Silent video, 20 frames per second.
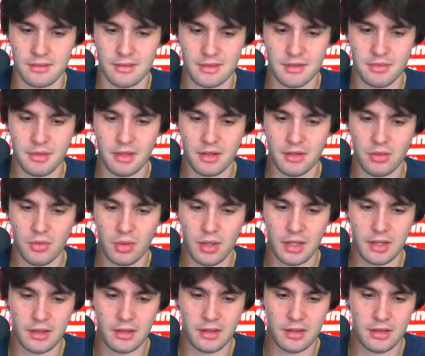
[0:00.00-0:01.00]
Spill a little
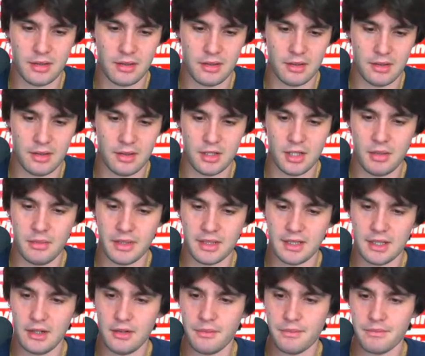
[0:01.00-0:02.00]
water. No big
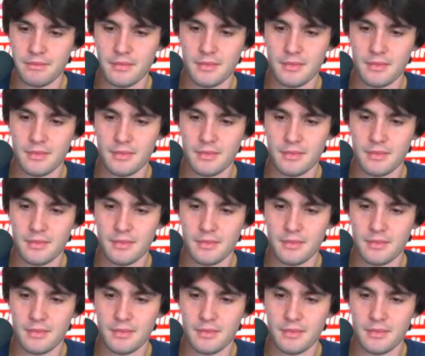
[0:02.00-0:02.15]
deal.